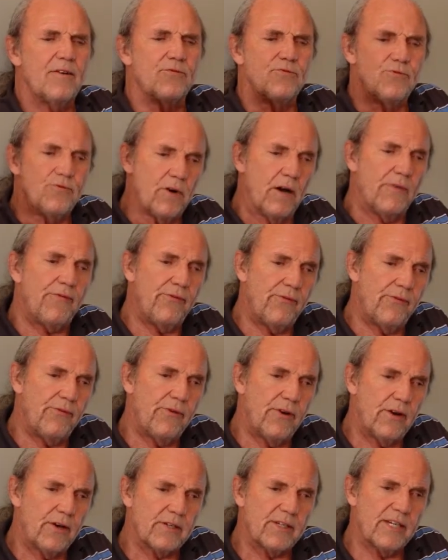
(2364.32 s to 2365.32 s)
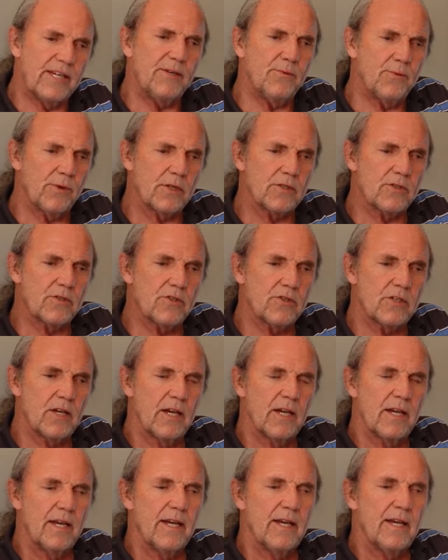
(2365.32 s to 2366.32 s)
rough keywords,
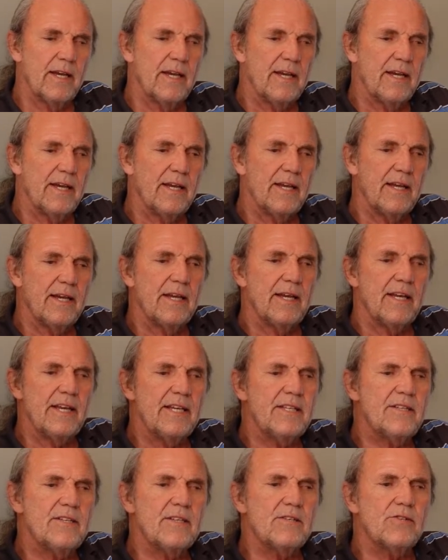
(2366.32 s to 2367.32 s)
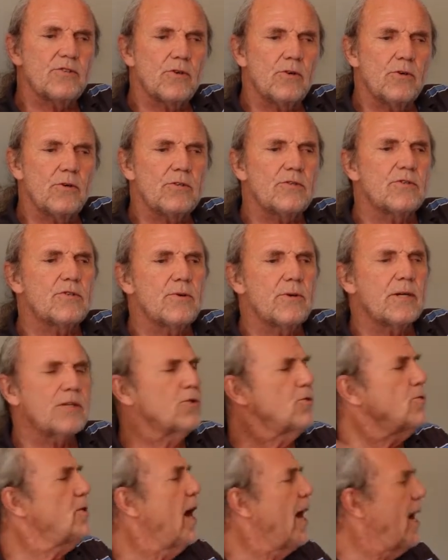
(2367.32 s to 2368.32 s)
it is also a
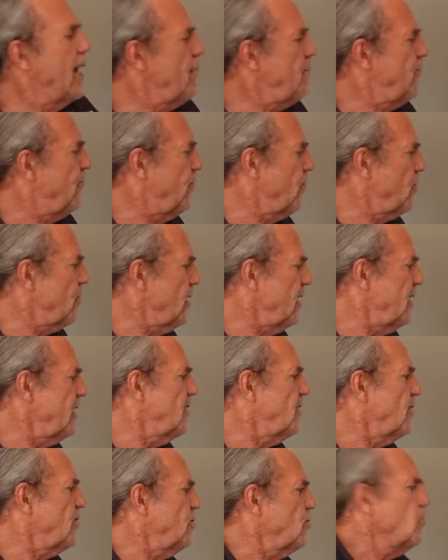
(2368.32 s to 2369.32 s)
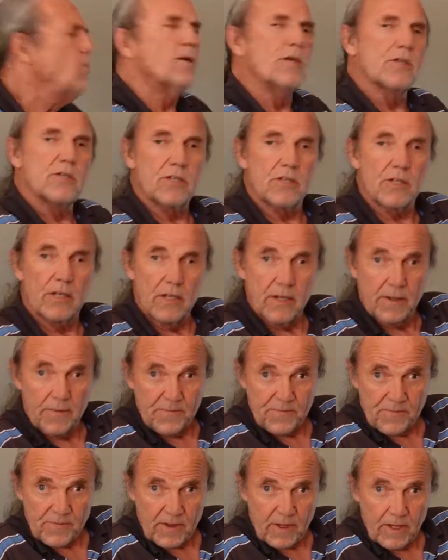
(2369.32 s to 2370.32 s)
good help for the interviewers,
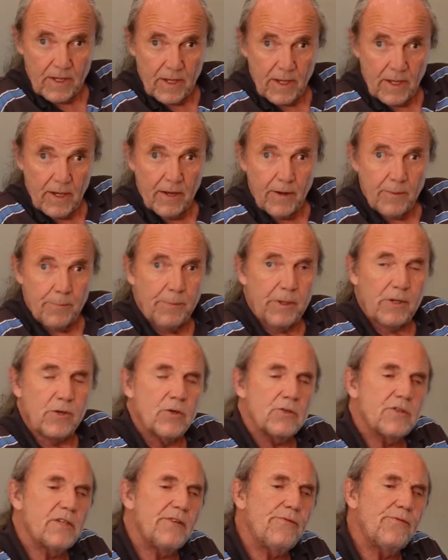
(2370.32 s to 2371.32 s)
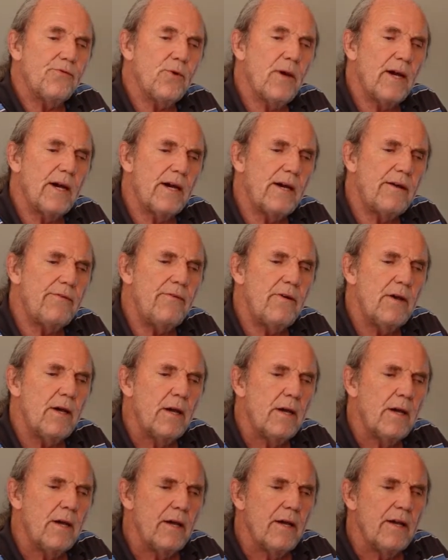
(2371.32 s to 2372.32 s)
because if you have
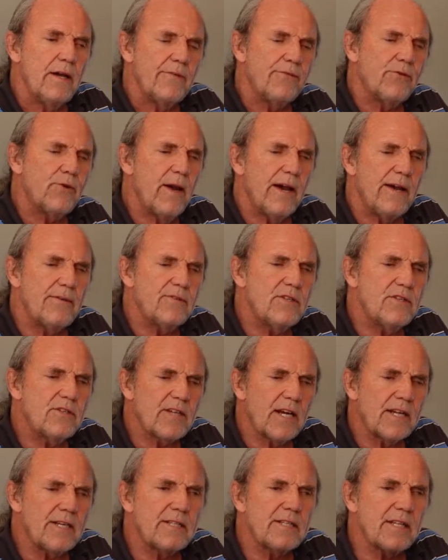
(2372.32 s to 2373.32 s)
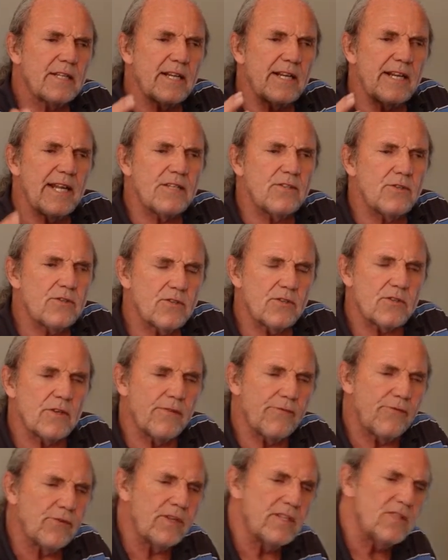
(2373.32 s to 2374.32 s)
decided that, let us,
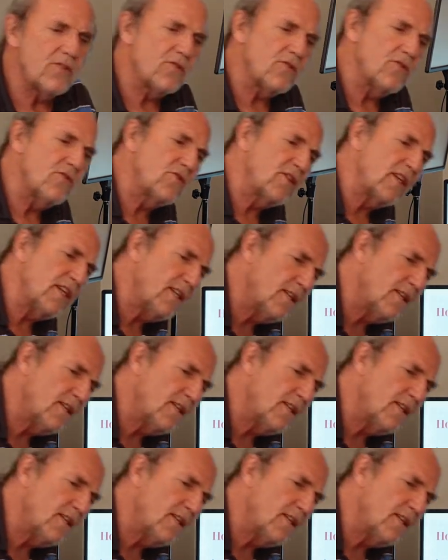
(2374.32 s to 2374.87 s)
for instance,